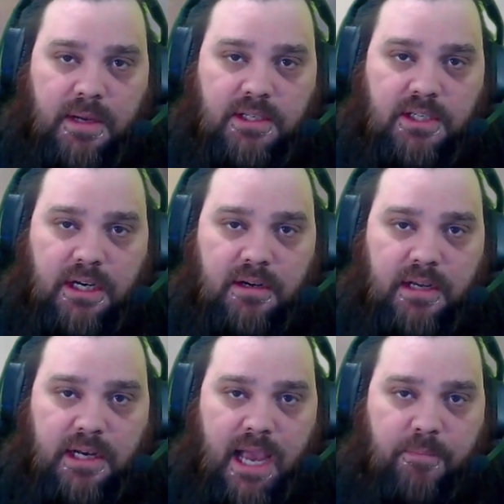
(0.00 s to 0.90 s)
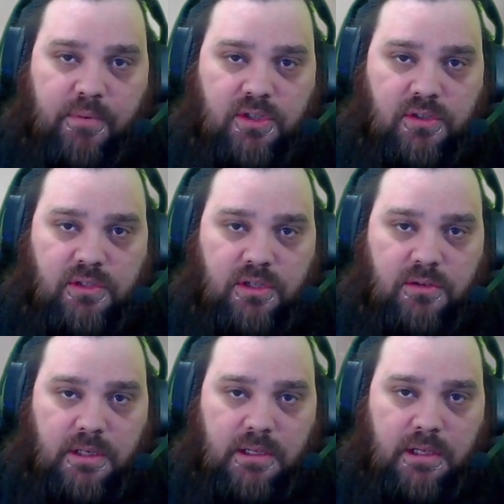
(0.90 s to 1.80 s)
cherry and apple juice
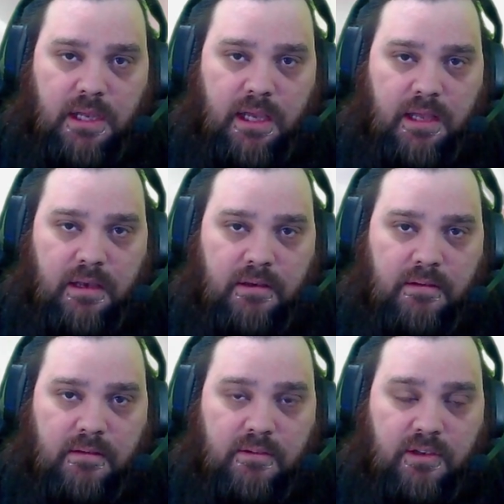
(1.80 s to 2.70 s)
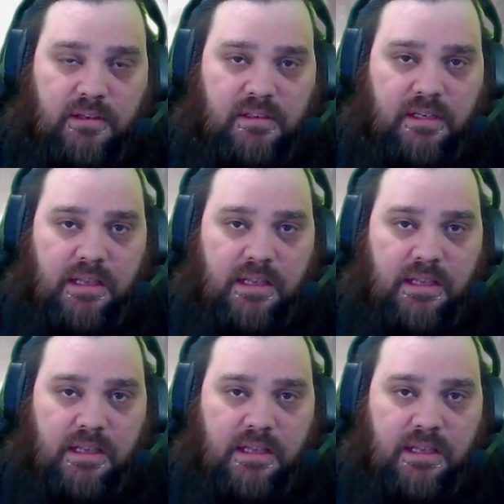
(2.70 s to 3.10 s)
to it, and just to